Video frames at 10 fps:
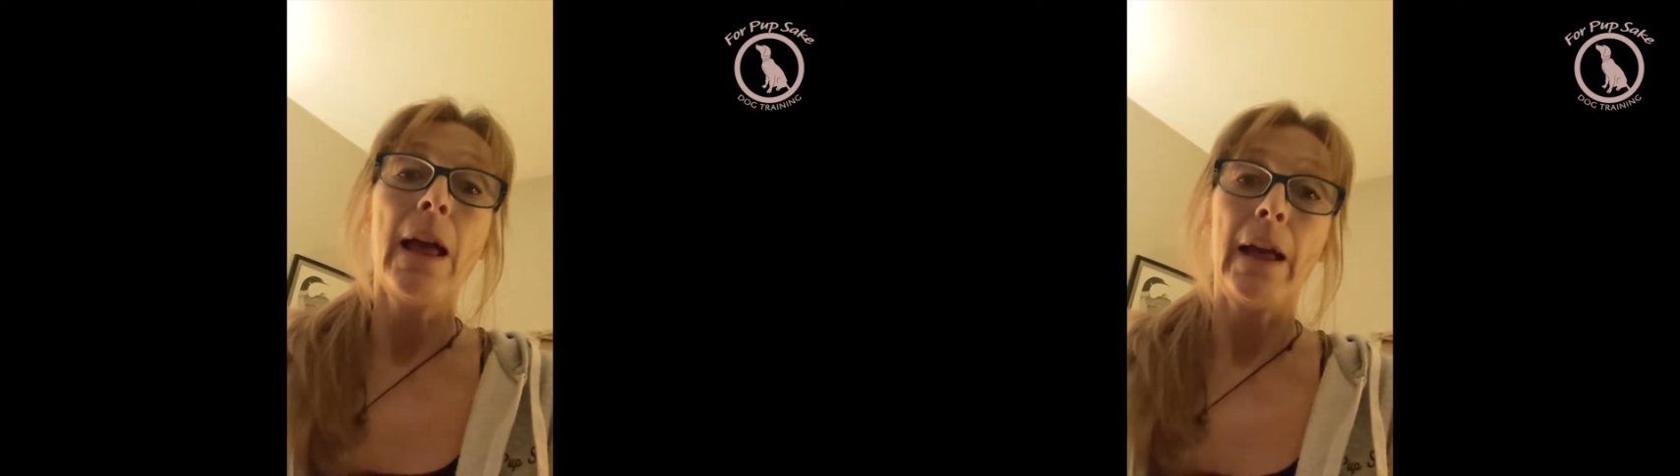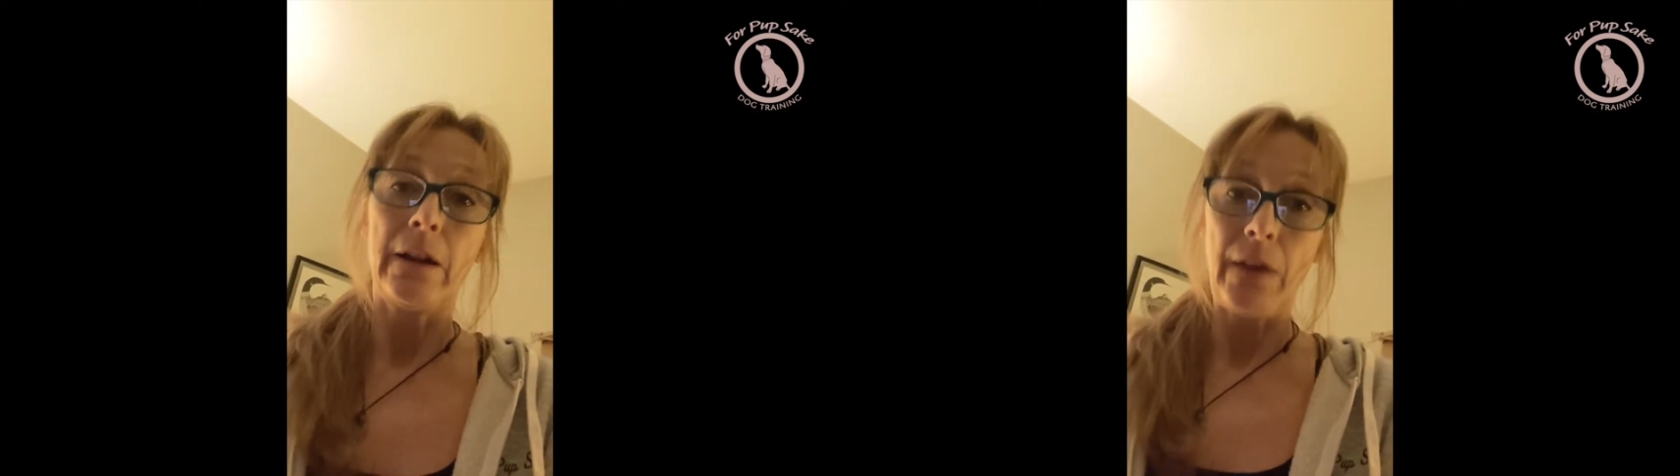
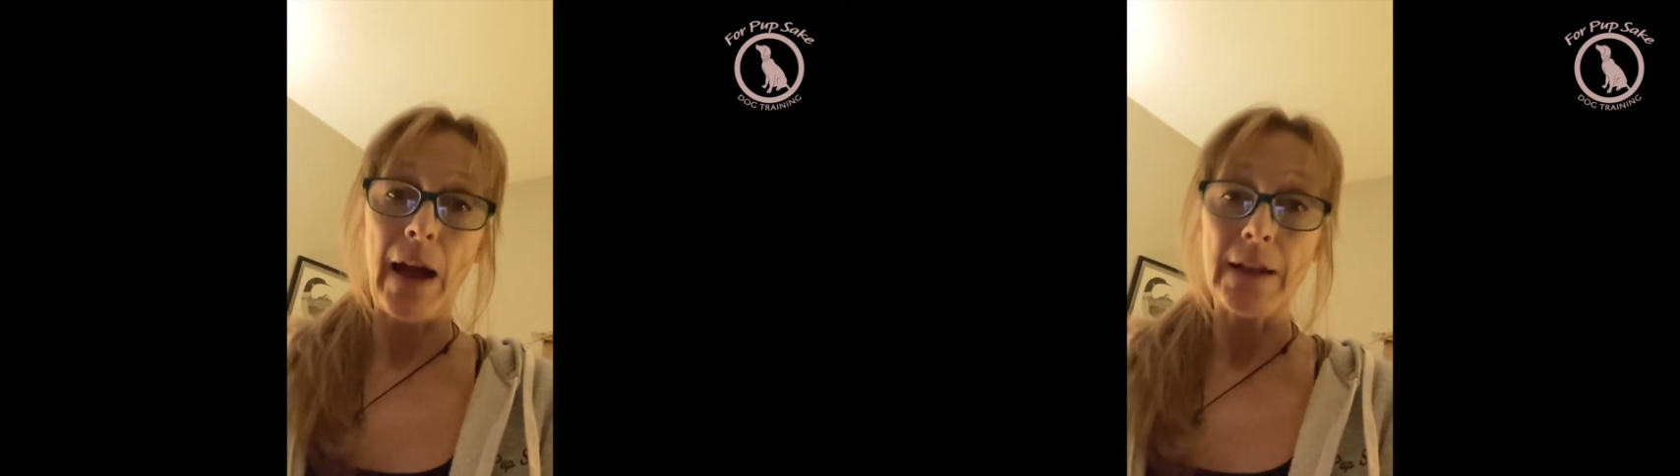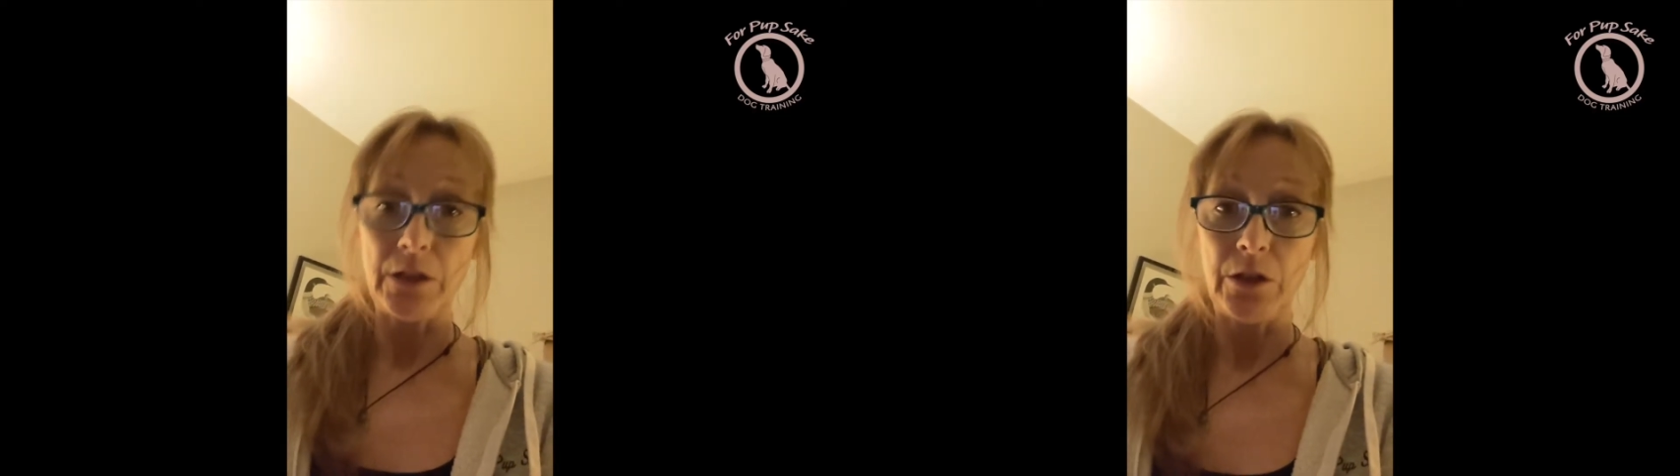and have
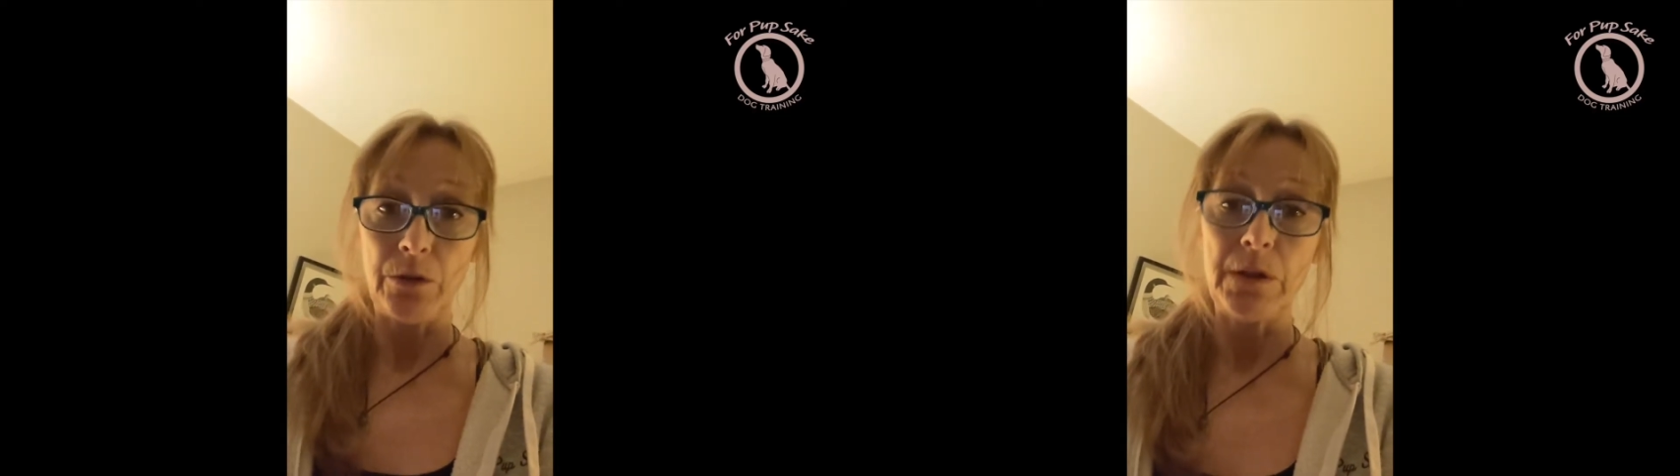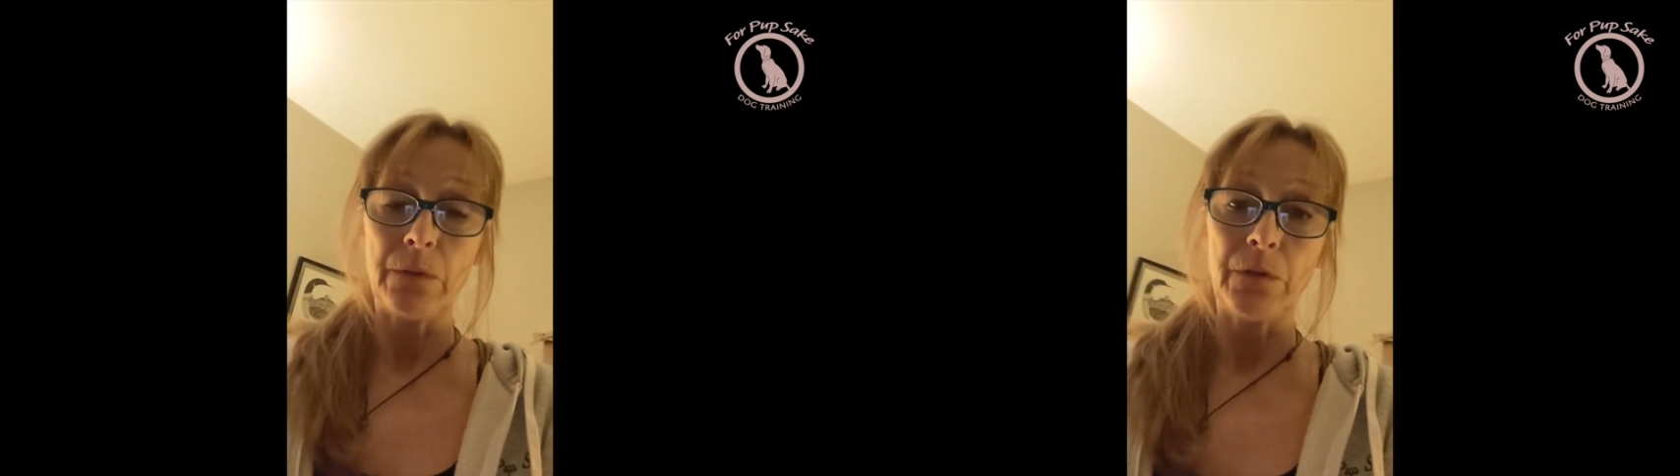had to
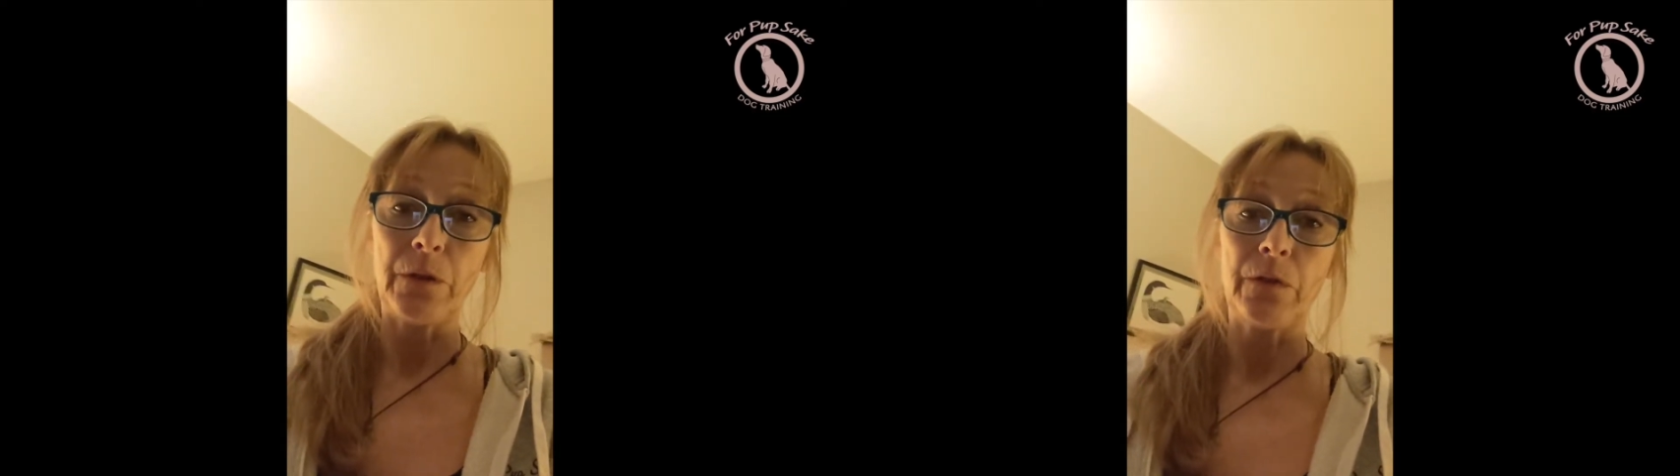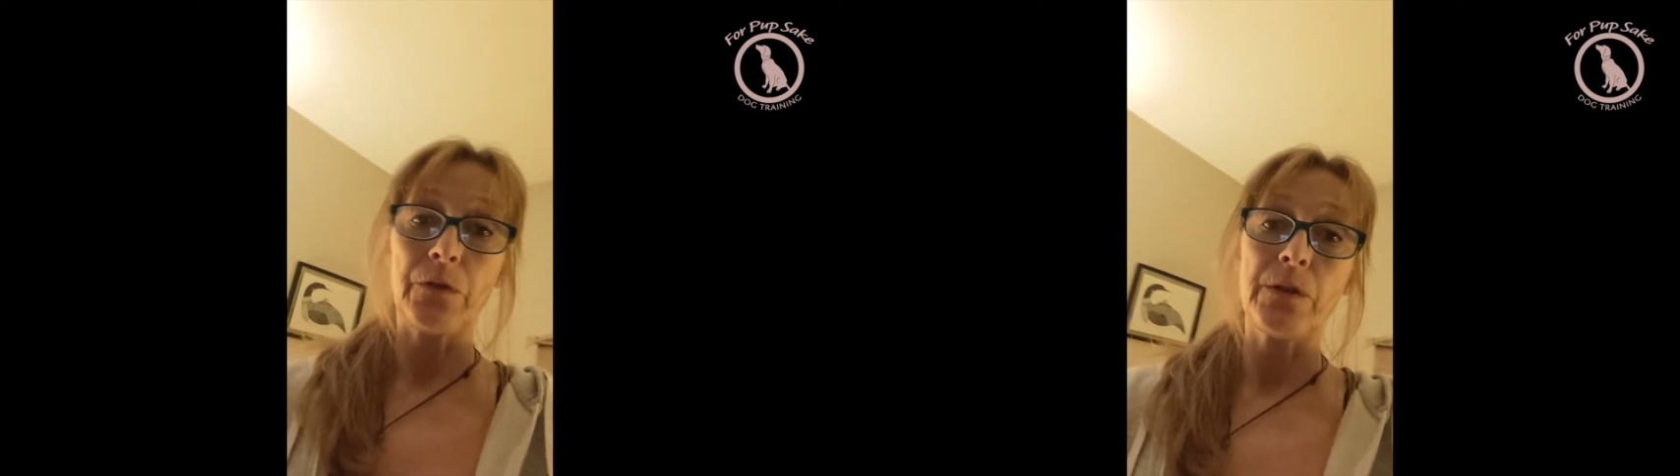use them for
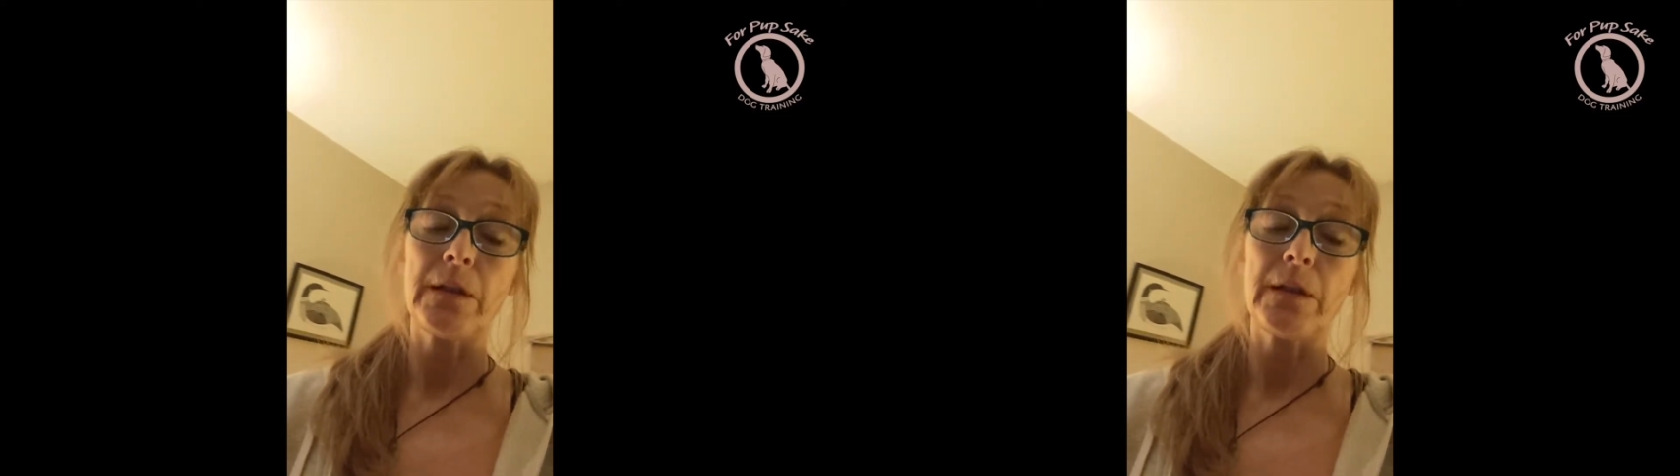the first